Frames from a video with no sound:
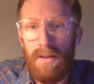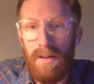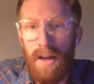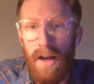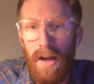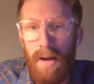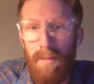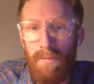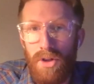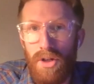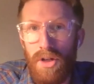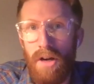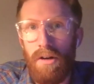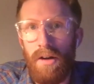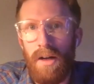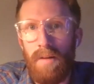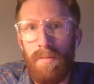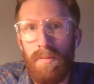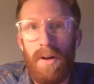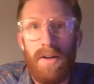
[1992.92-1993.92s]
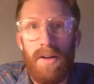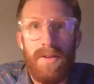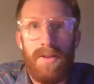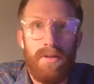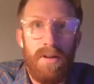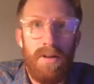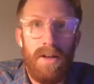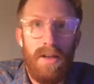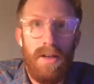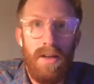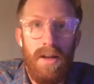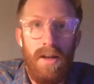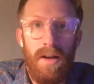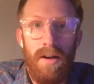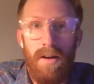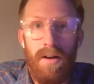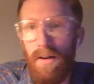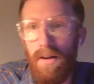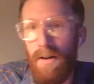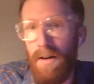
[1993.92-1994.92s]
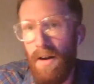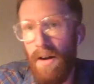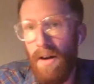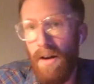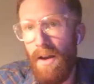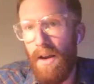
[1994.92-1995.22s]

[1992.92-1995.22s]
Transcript: stop sharing my screen here.